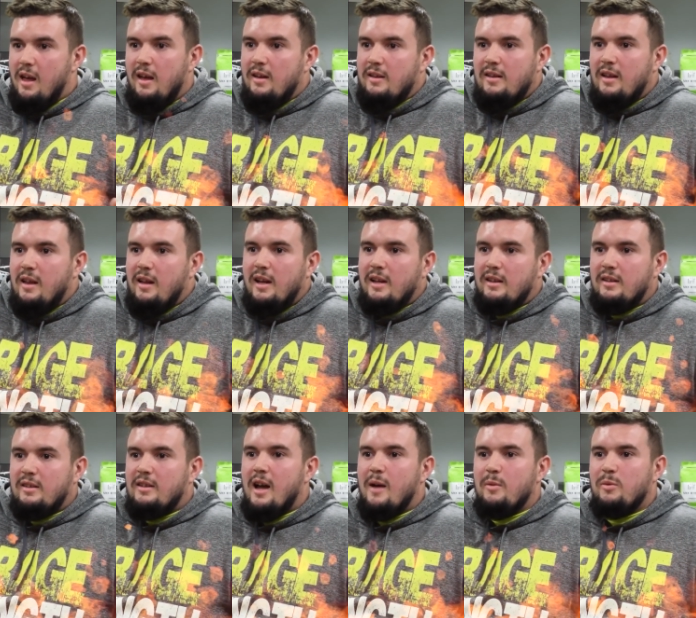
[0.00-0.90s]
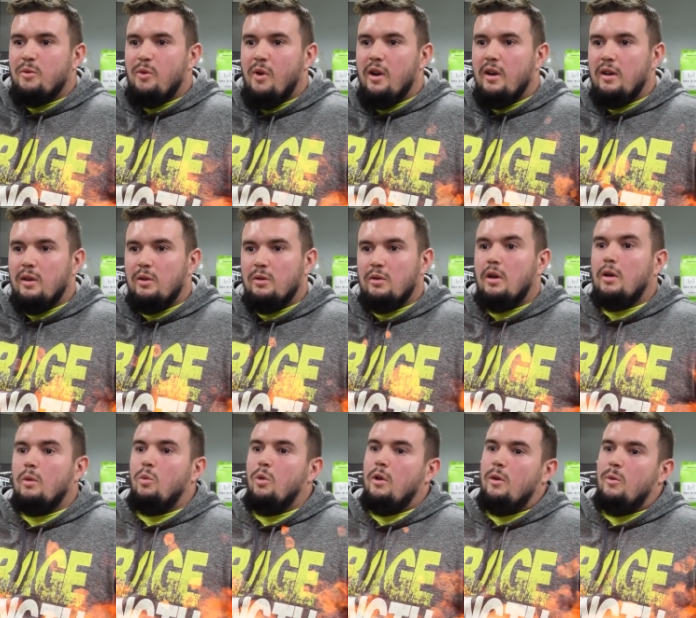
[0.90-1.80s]
It's not like it stopped running. He's
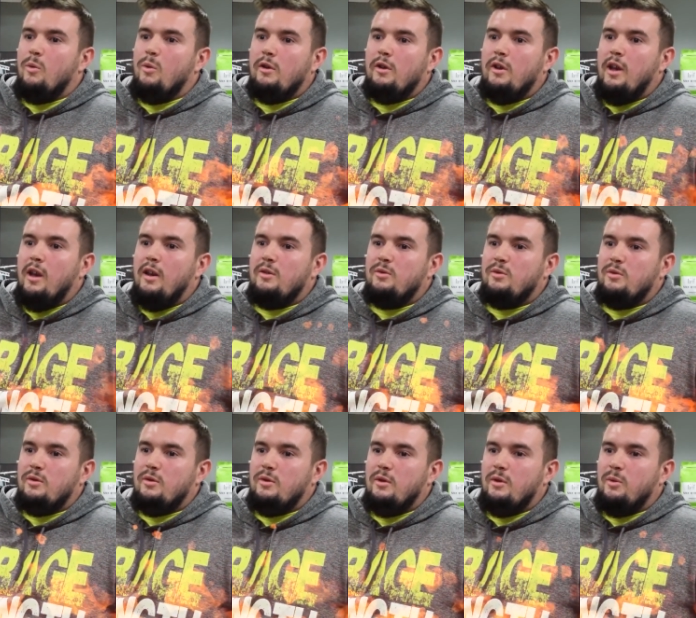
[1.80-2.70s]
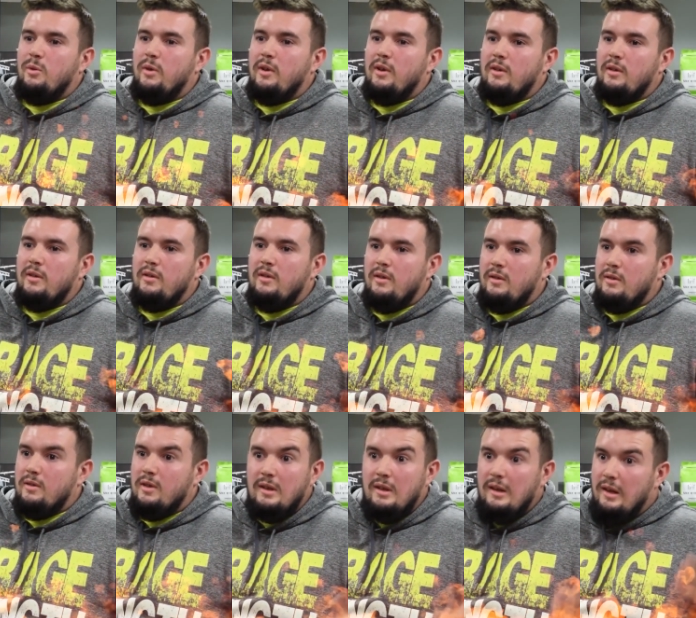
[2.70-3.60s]
like, "Well, the one gauge was a little weird." I
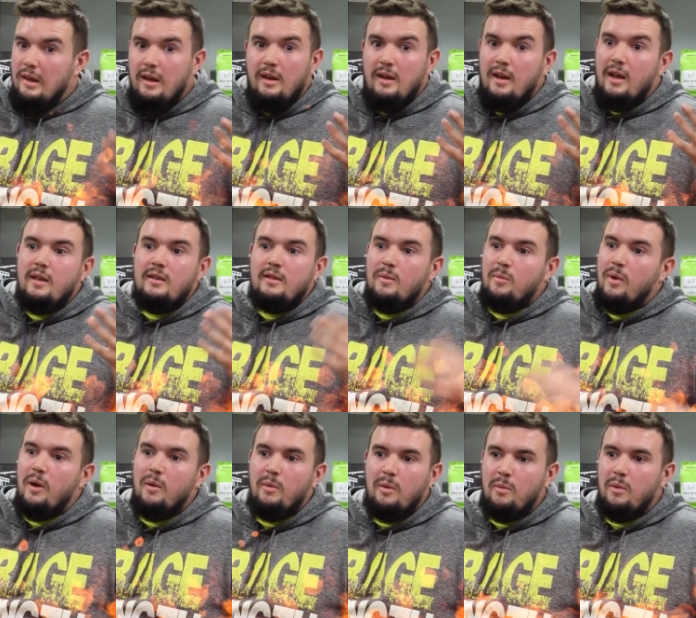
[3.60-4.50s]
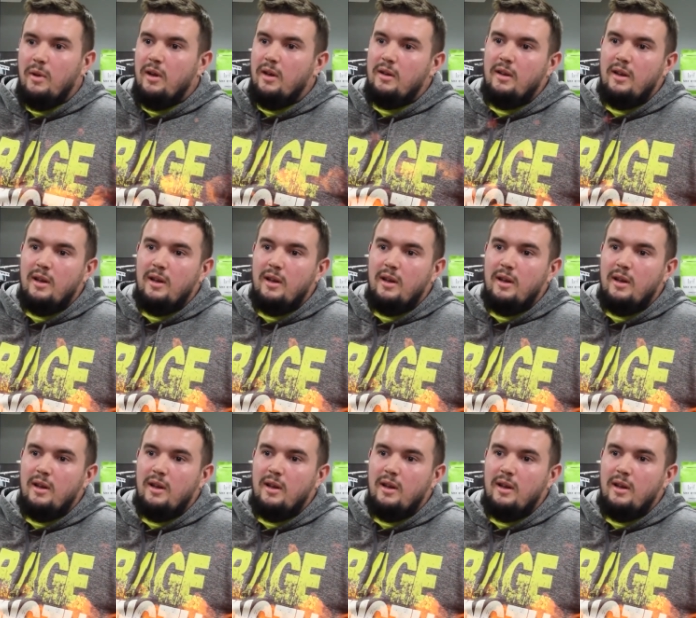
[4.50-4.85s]
was like, eh, "That's eh, a bummer, bud.